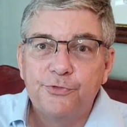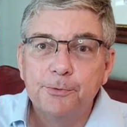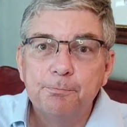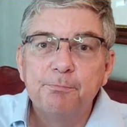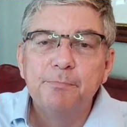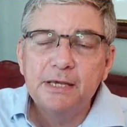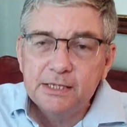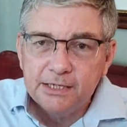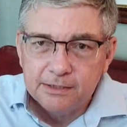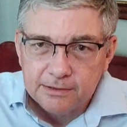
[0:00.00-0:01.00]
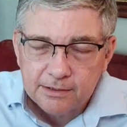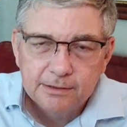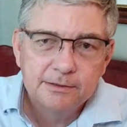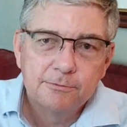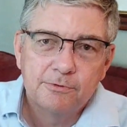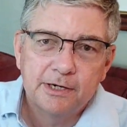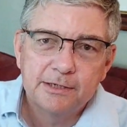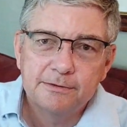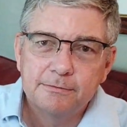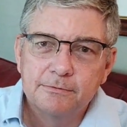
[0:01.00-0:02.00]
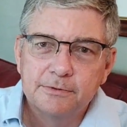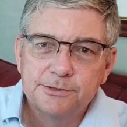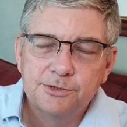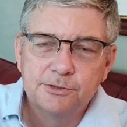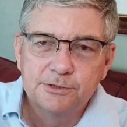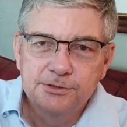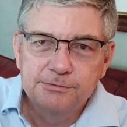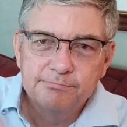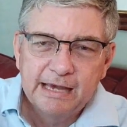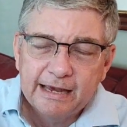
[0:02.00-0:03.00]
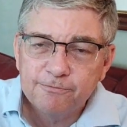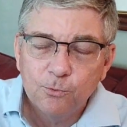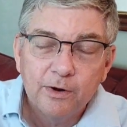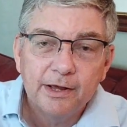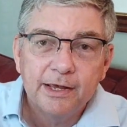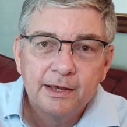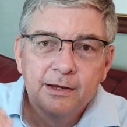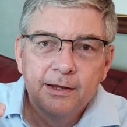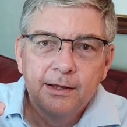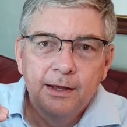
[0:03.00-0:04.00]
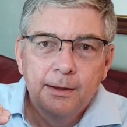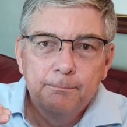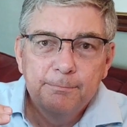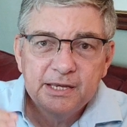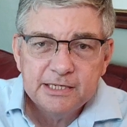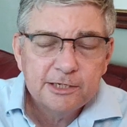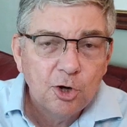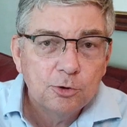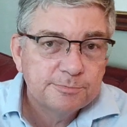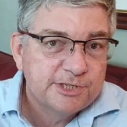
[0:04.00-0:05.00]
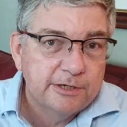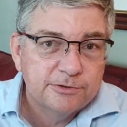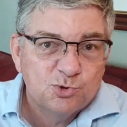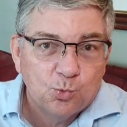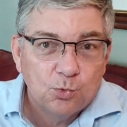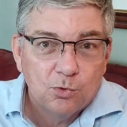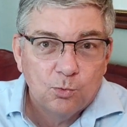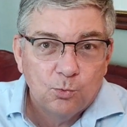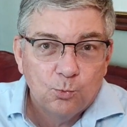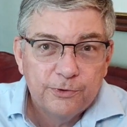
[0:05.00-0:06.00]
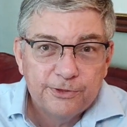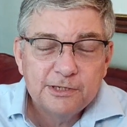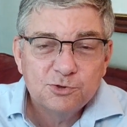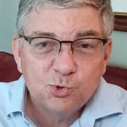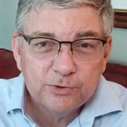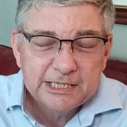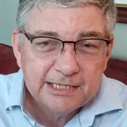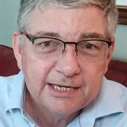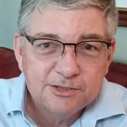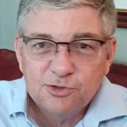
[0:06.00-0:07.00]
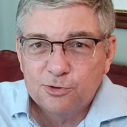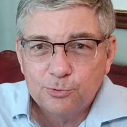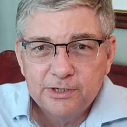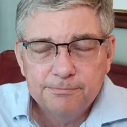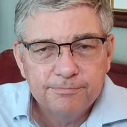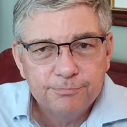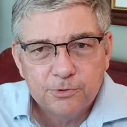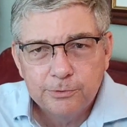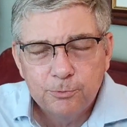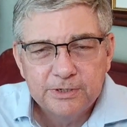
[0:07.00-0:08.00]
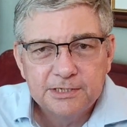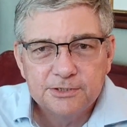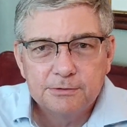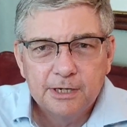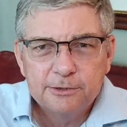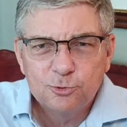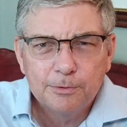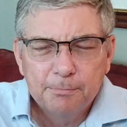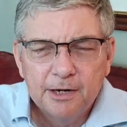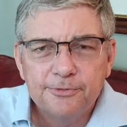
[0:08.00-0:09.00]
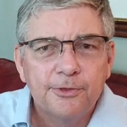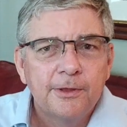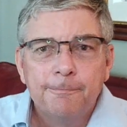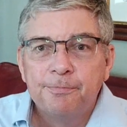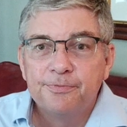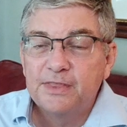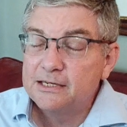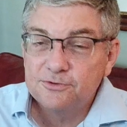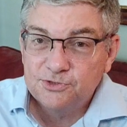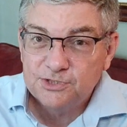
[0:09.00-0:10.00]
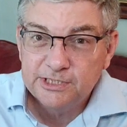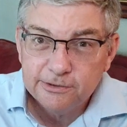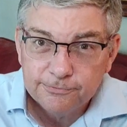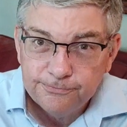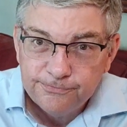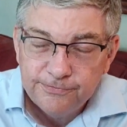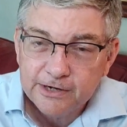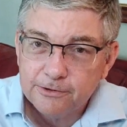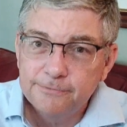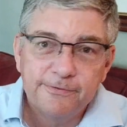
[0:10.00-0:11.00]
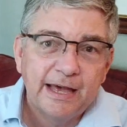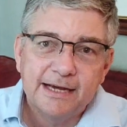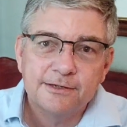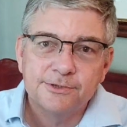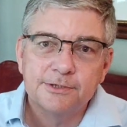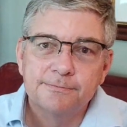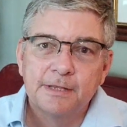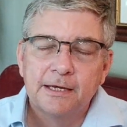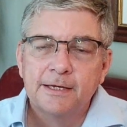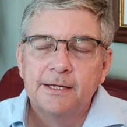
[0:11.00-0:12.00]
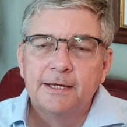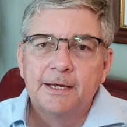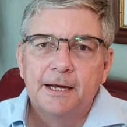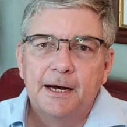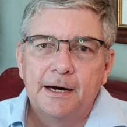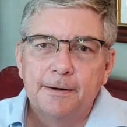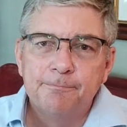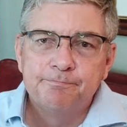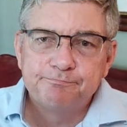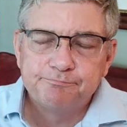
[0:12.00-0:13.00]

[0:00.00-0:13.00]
the median, right, which is halfway, median home sells within 20 days, three weeks, under a month. That is still very fast. But